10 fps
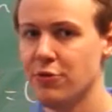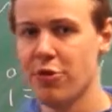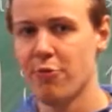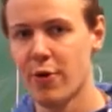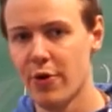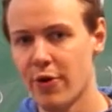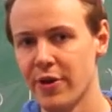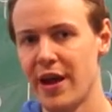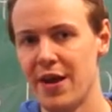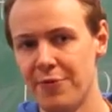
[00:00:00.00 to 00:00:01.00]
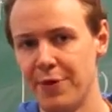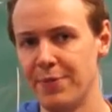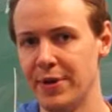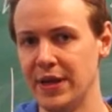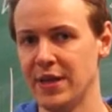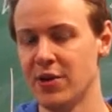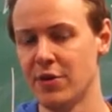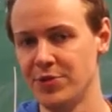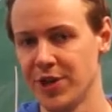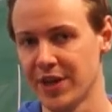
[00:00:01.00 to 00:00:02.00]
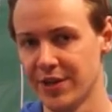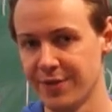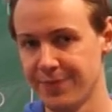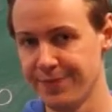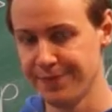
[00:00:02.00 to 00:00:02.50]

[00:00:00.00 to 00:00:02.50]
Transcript: to throw on every beat an object.